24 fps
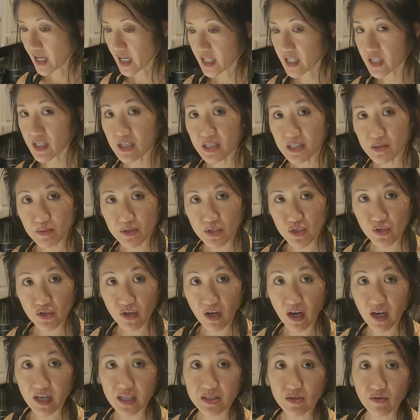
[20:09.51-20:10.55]
use what you
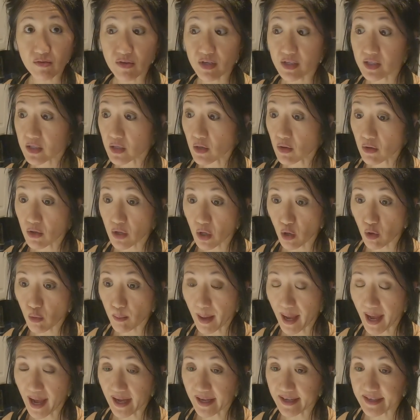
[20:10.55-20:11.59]
got so things don't go
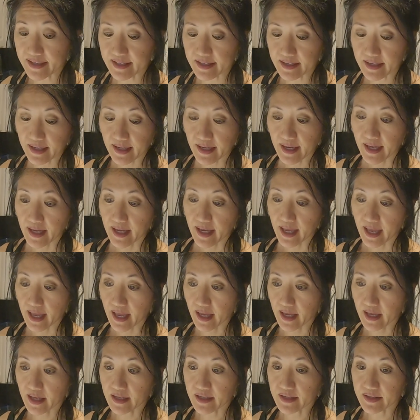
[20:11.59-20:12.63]
bad.
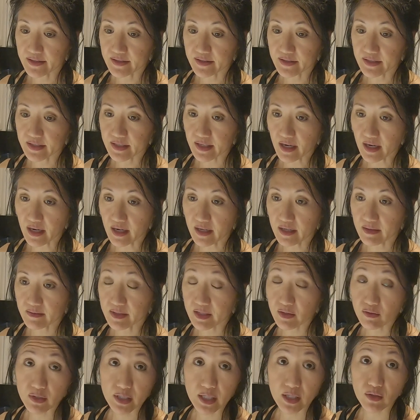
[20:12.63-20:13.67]
And
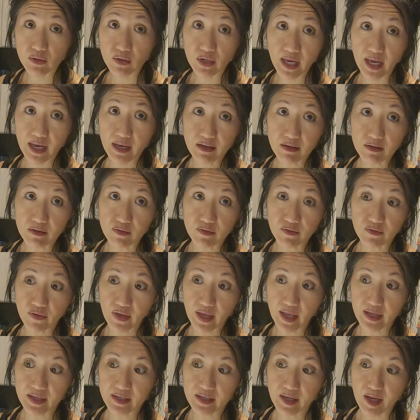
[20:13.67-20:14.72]
it's really creative.
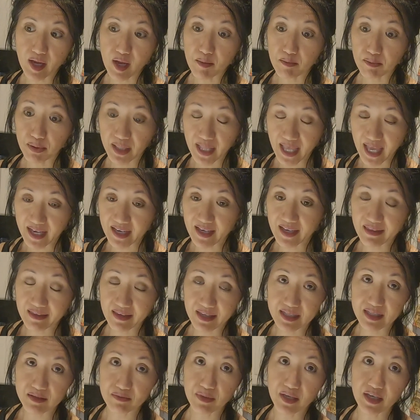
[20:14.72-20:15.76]
And planning
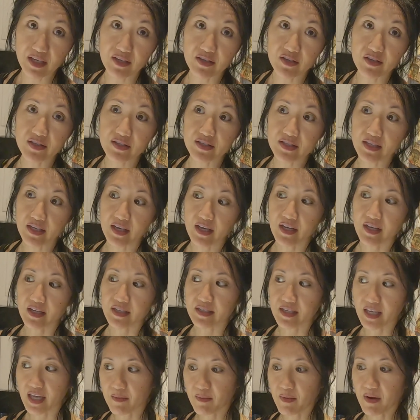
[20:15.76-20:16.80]
these meals
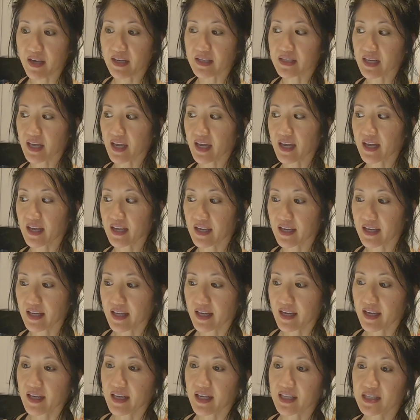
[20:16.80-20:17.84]
day by day,
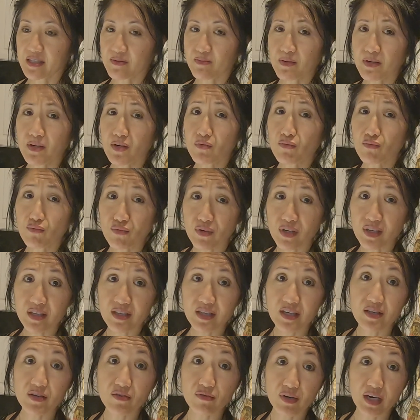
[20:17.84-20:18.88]
it's been a
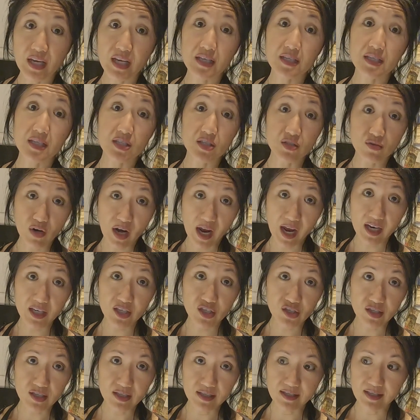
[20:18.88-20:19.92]
really great
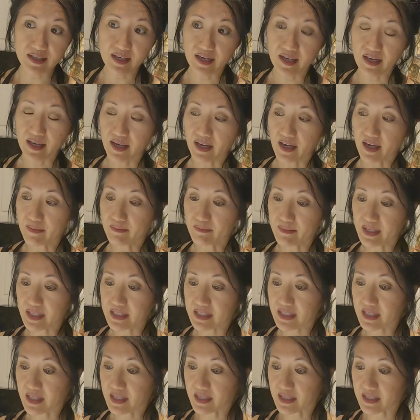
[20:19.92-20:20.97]
distraction
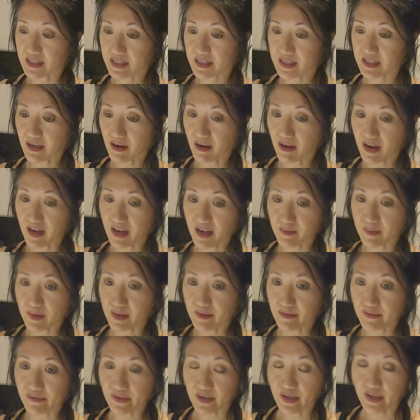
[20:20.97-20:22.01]
amidst this time
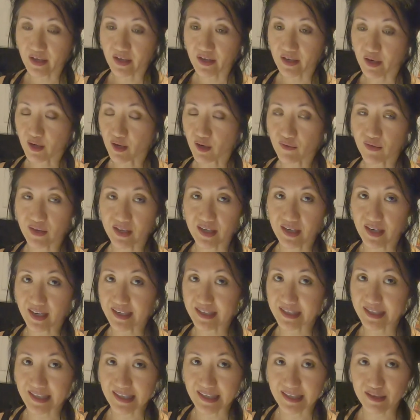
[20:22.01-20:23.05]
of
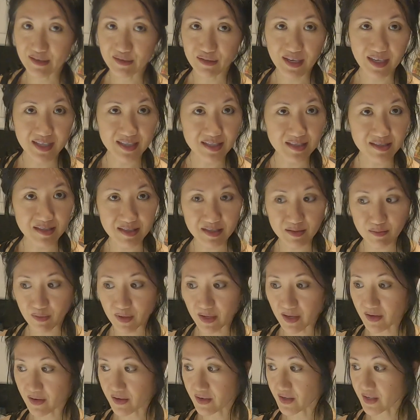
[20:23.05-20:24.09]
COVID-19 crisis
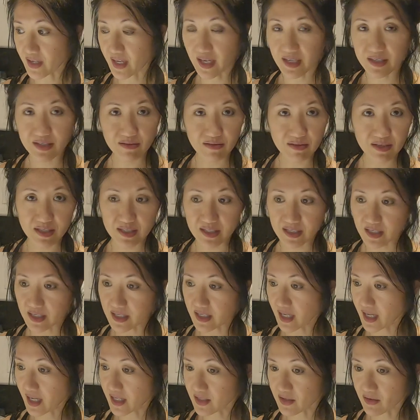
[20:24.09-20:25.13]
where you can't do this and you
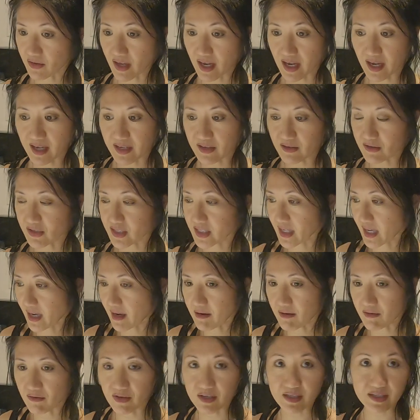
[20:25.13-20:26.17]
can't do that and you're scared
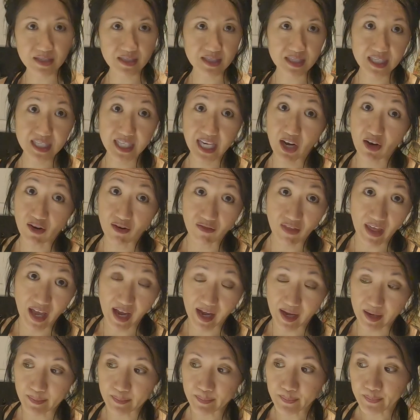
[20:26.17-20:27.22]
of this and scared of
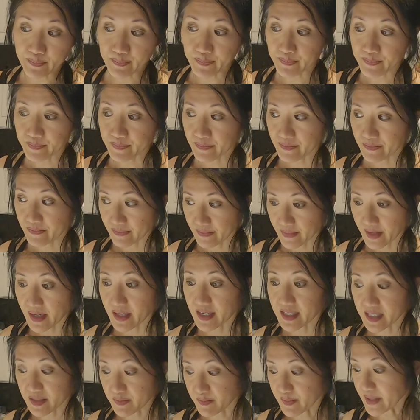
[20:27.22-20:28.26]
that.
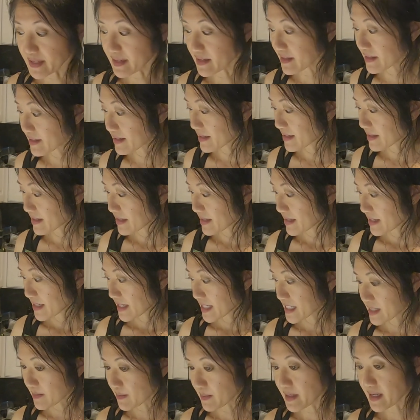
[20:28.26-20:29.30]
It's been
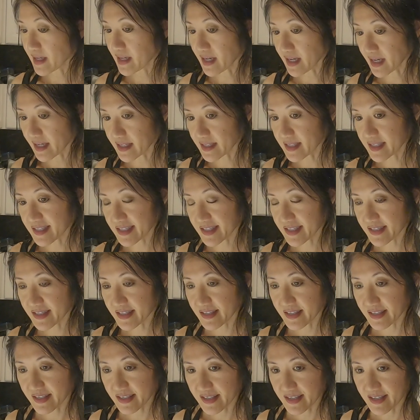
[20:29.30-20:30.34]
a nice
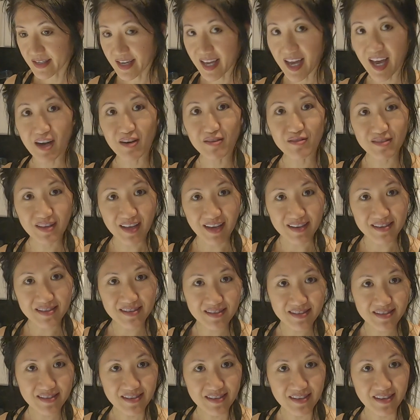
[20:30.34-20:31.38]

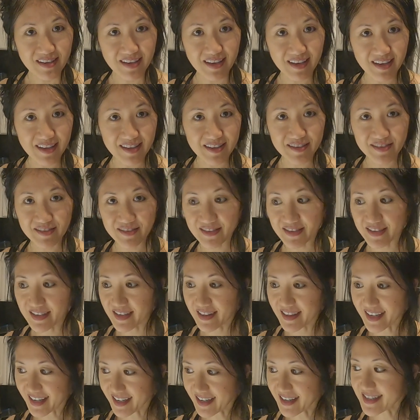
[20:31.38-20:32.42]
outlet and,
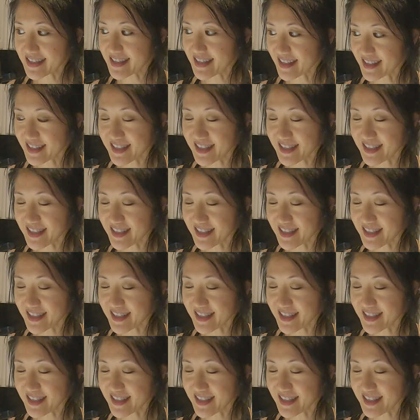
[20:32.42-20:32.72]
like I said,